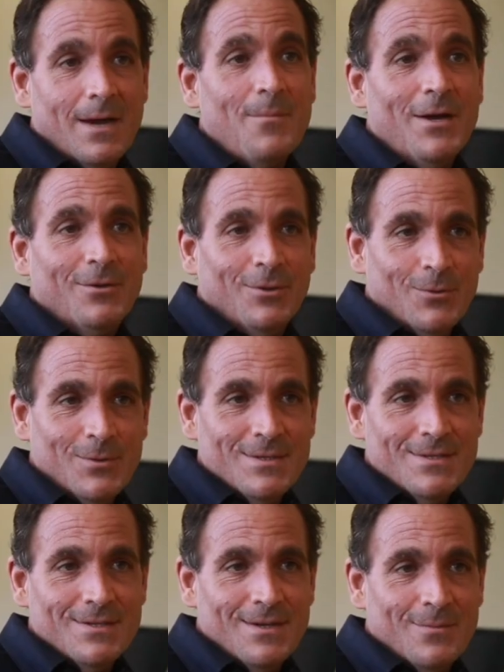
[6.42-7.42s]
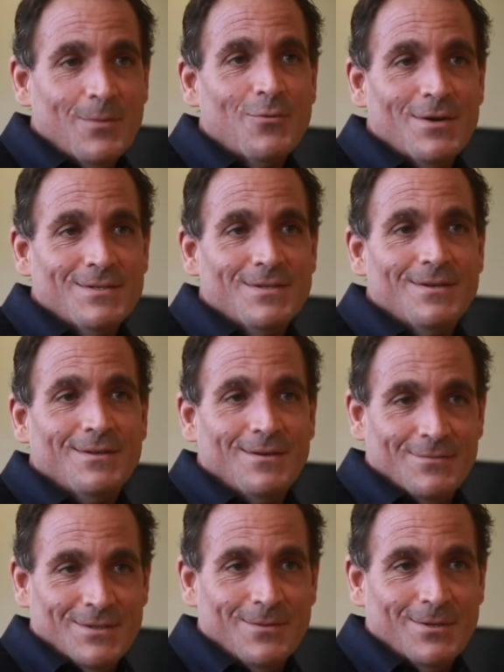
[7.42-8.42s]
I'm Michael Luisi. I'm the president
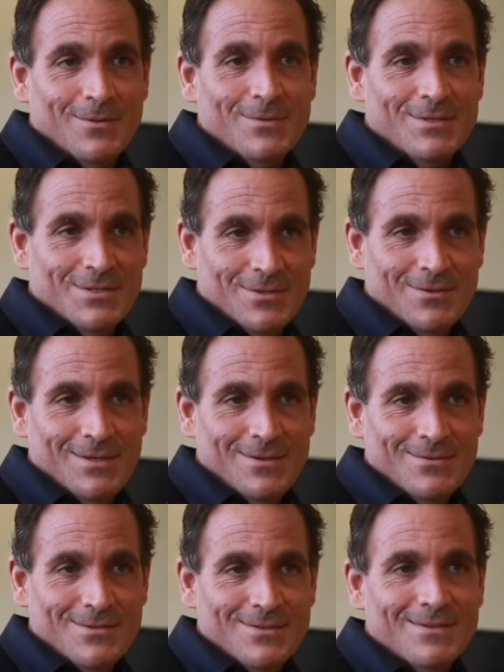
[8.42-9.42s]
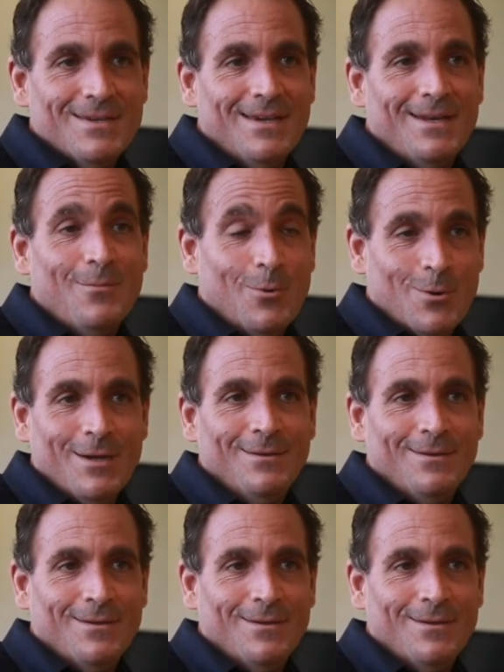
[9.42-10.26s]
of WWE Studios, and I'm a Weil